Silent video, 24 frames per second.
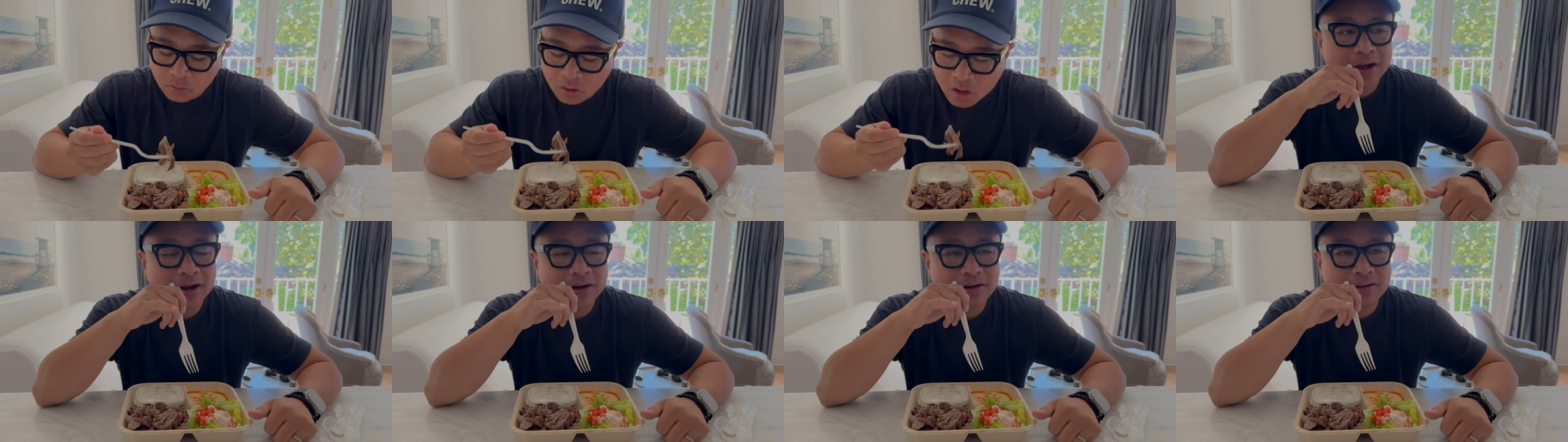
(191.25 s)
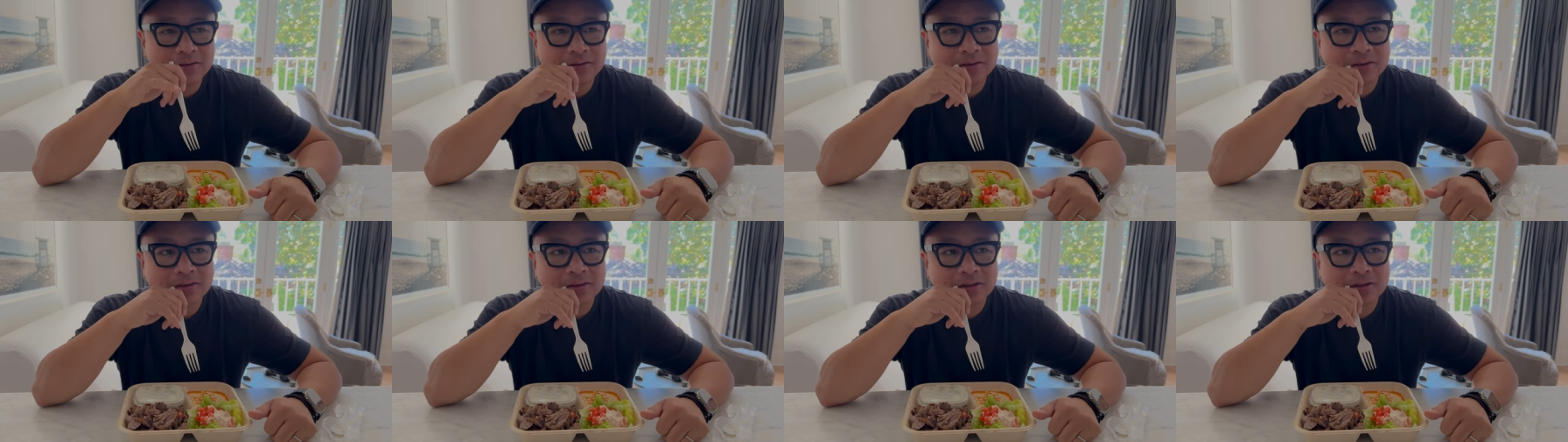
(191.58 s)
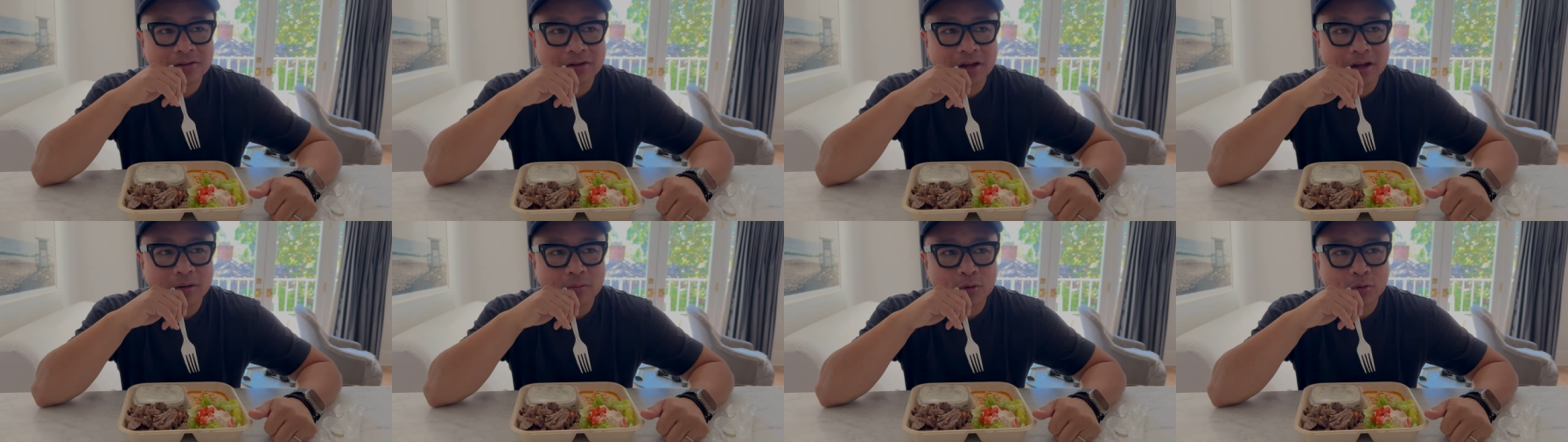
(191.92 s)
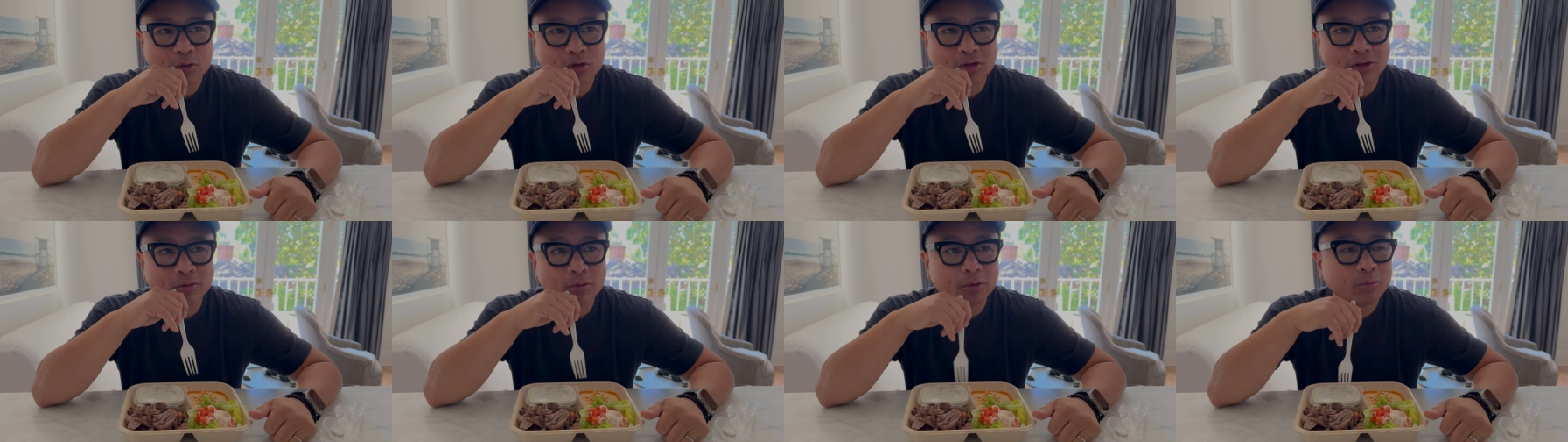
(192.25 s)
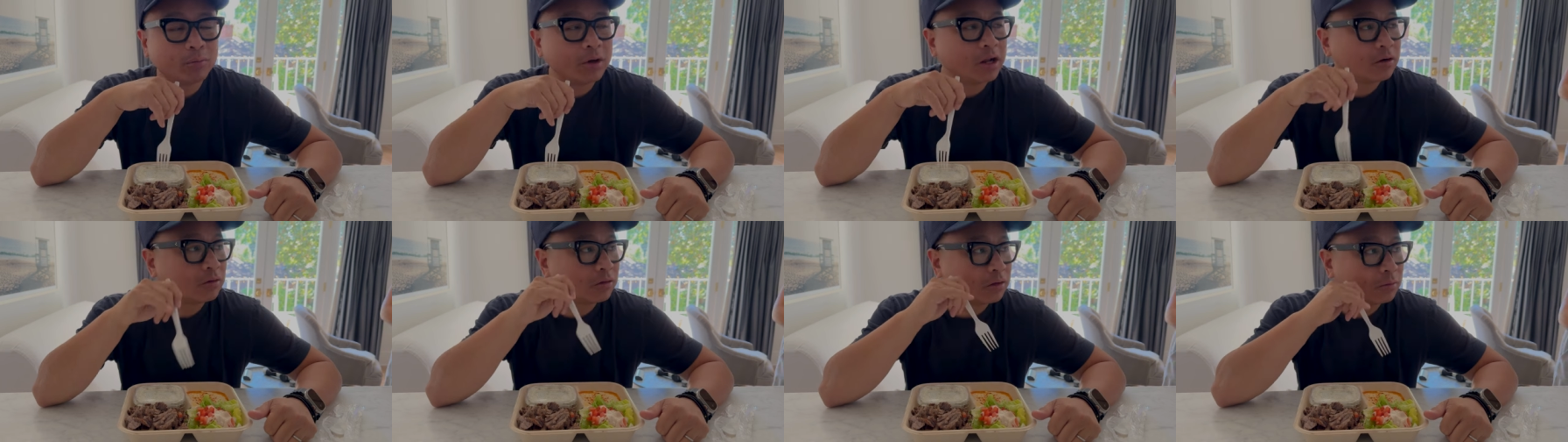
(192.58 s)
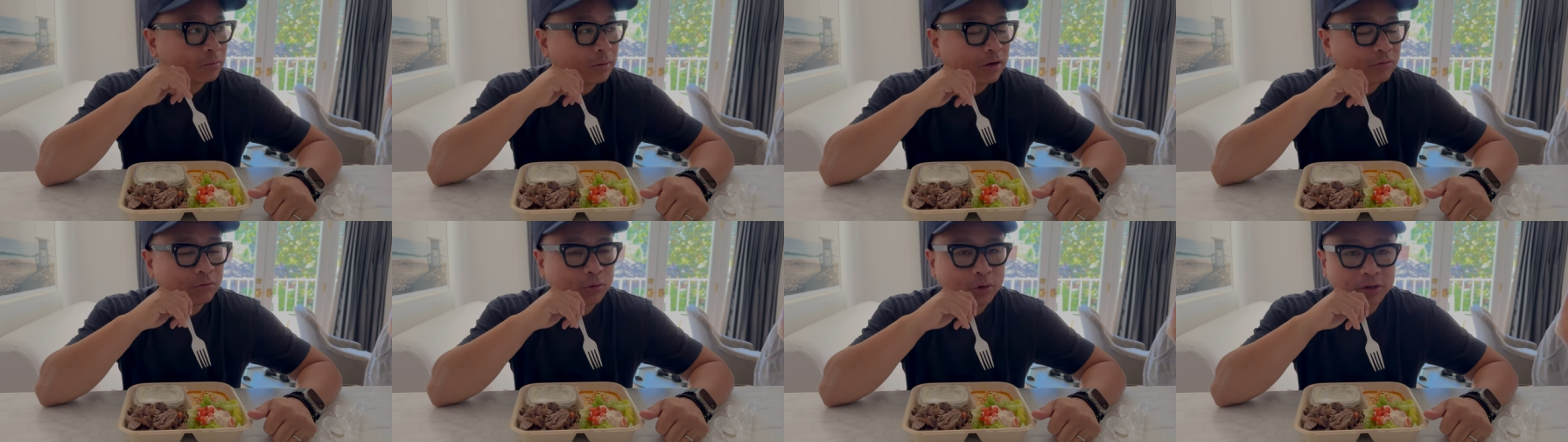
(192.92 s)
I didn't think this camera was going to be better than
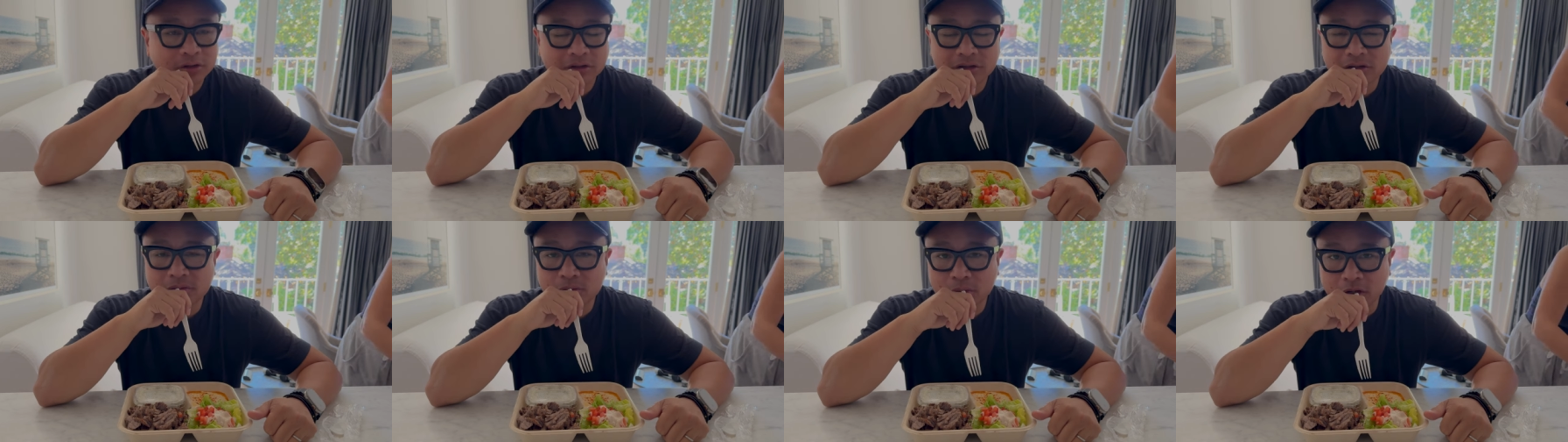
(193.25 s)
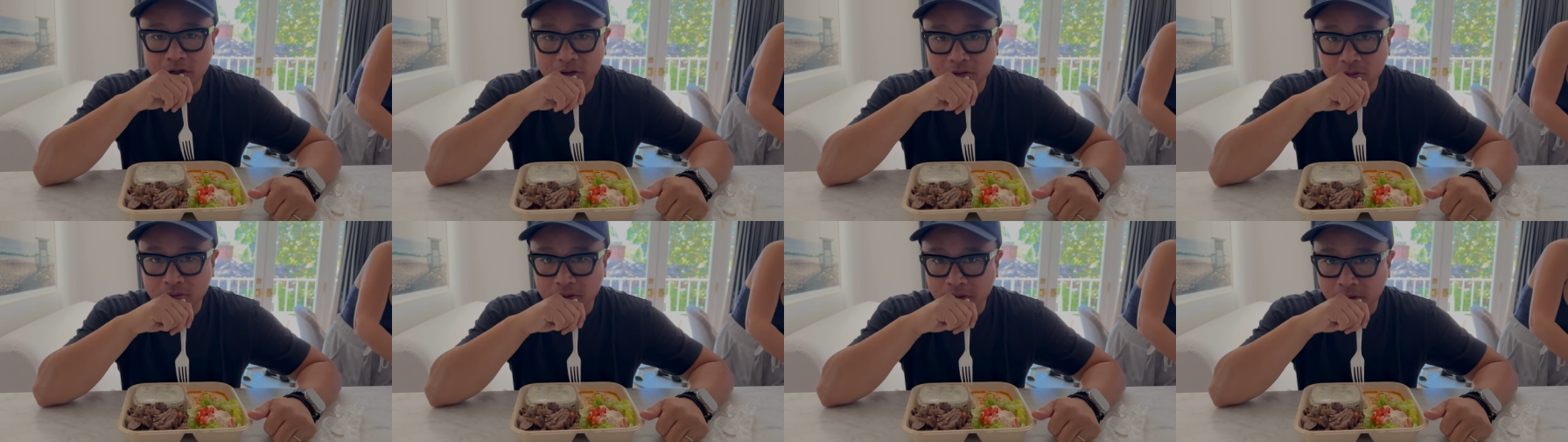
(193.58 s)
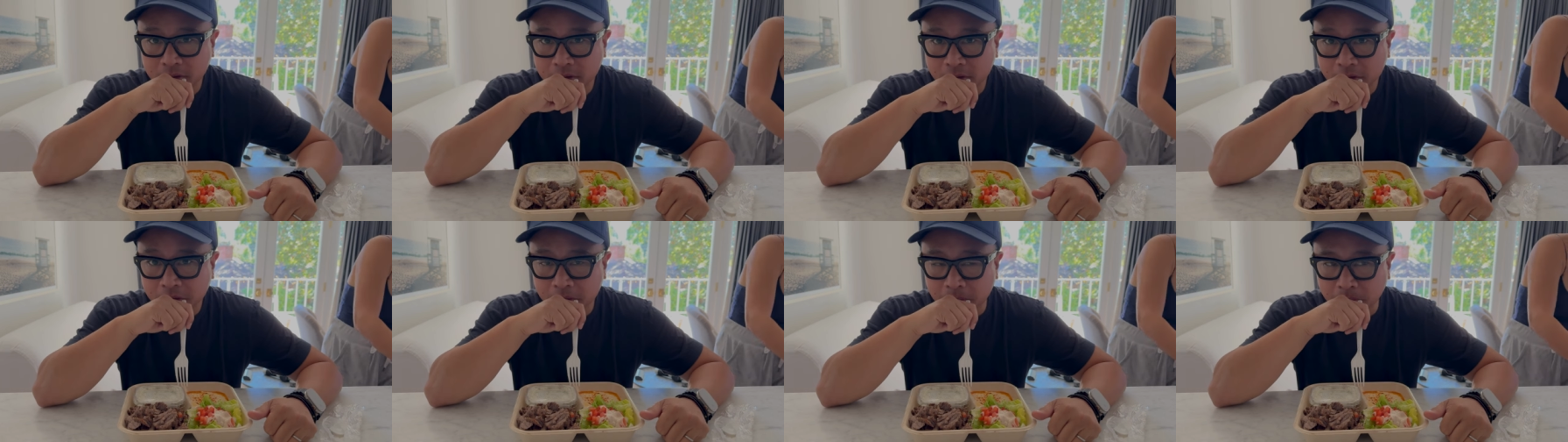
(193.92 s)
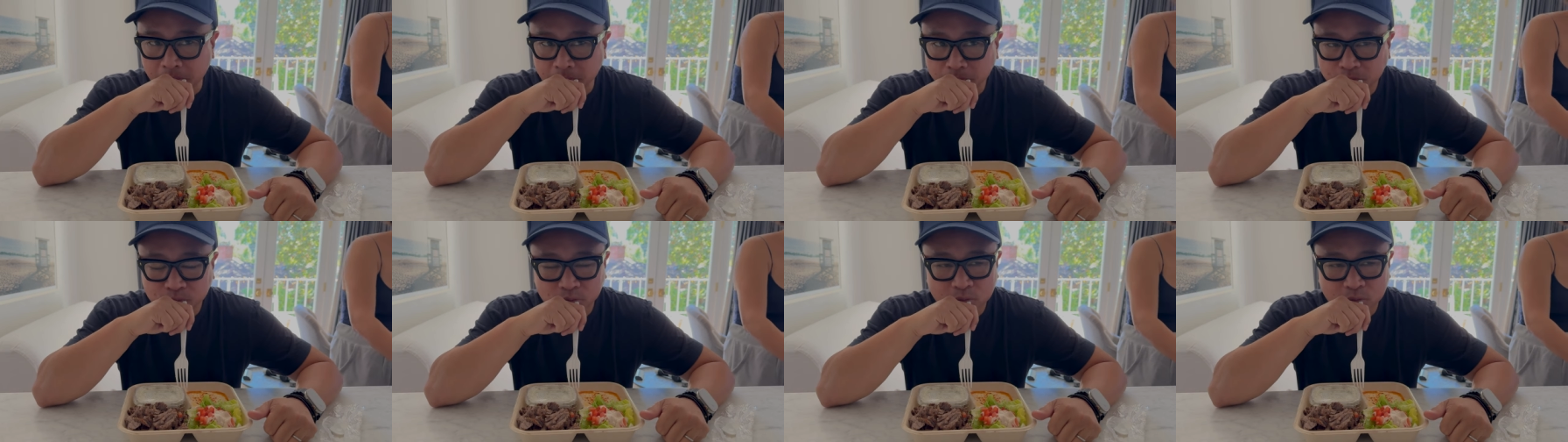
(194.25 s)
my 14, but it's really good.